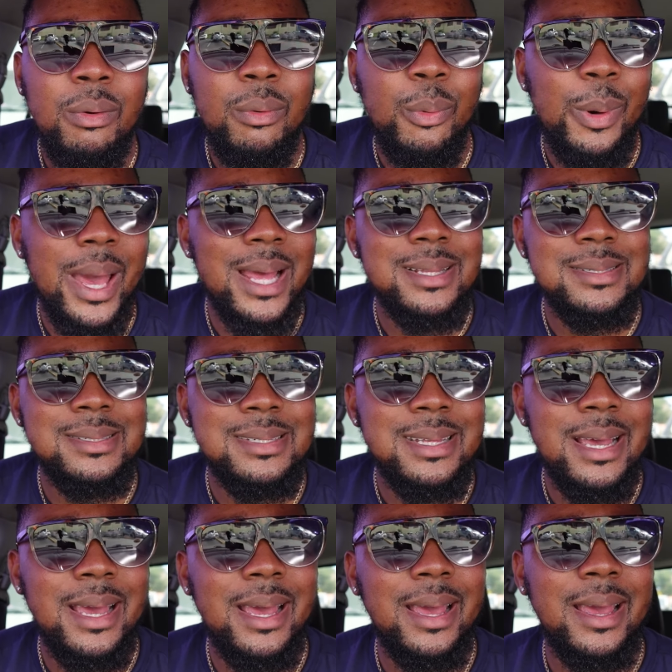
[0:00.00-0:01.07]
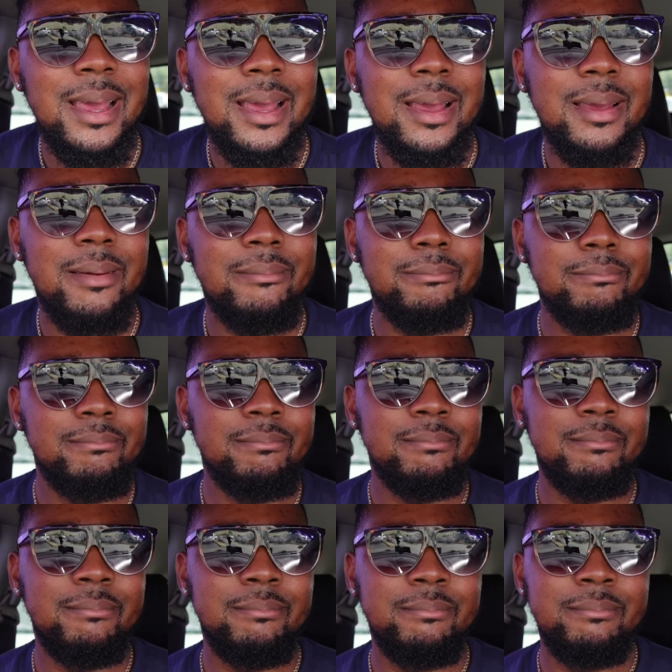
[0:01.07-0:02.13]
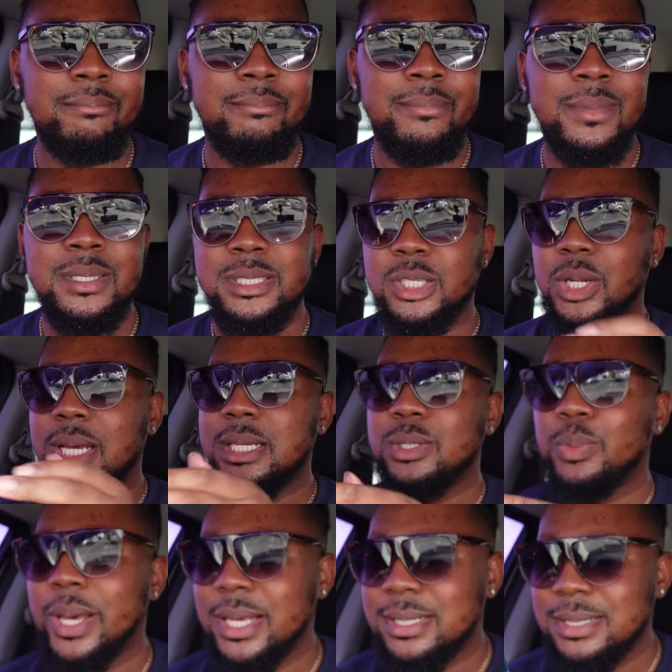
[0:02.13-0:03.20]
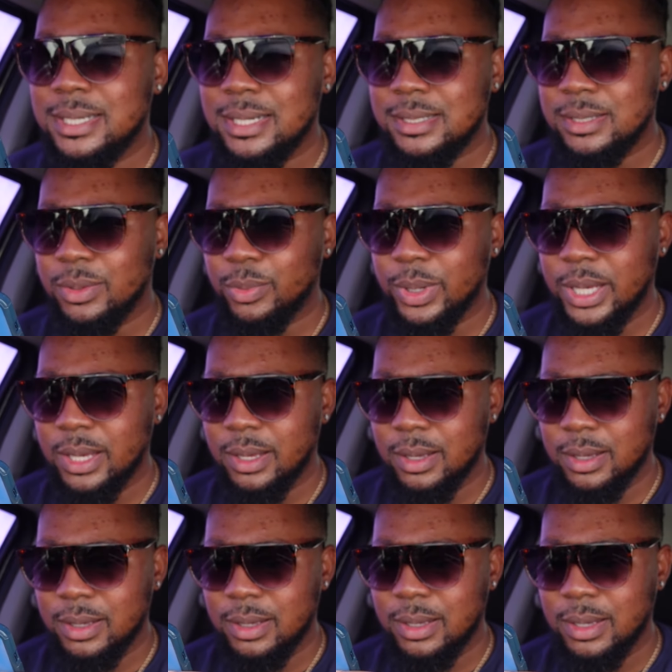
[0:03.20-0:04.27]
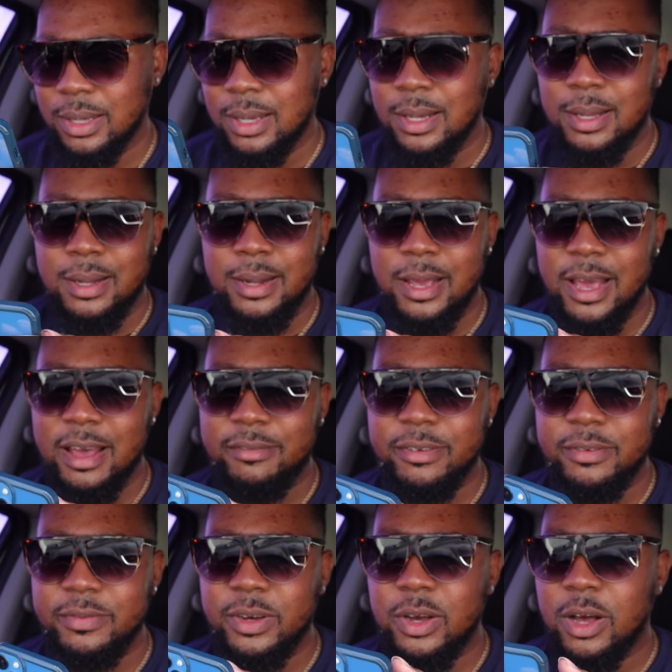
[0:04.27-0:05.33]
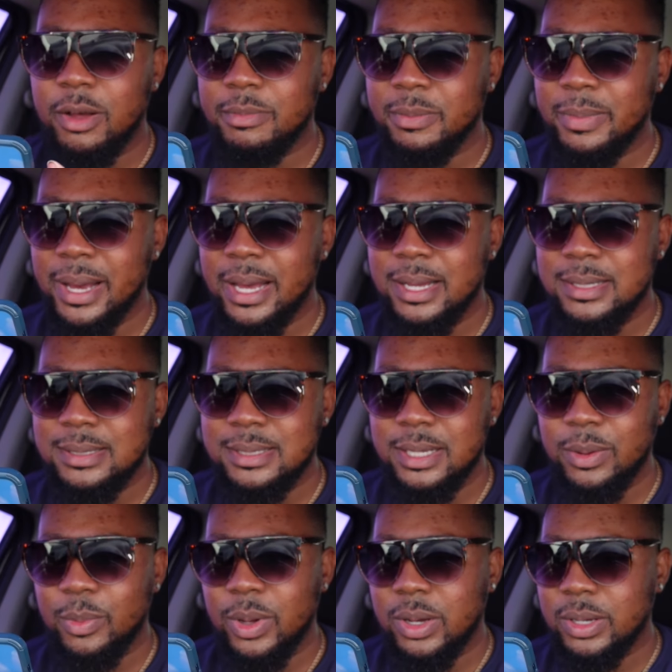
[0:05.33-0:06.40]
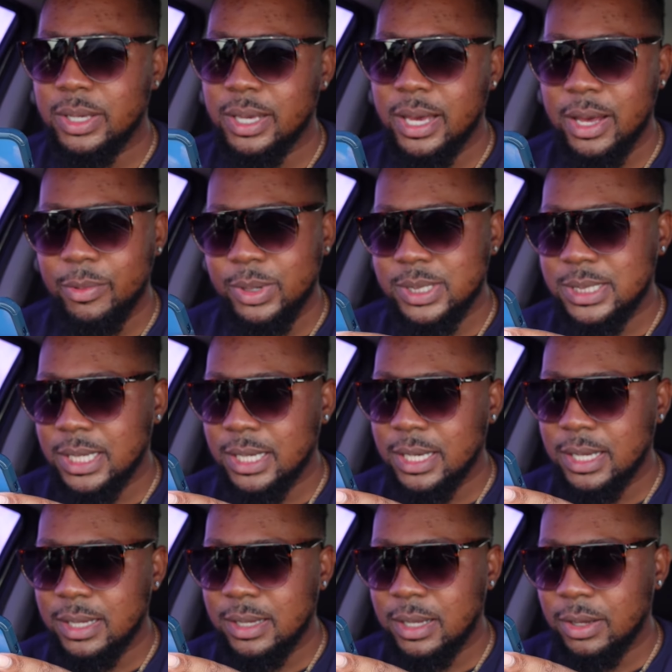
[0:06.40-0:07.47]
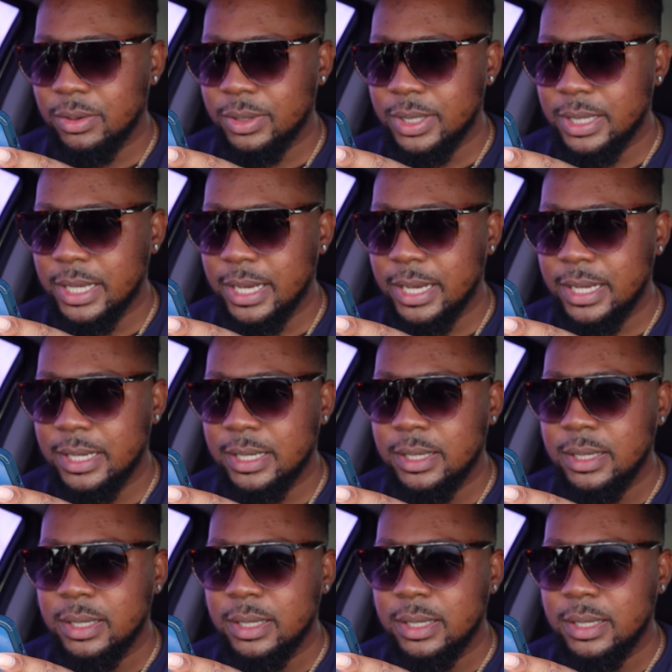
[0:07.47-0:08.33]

Wednesday. Today is Wednesday, this is a week. They haven't even called me back and said, well, yeah, we're taking longer than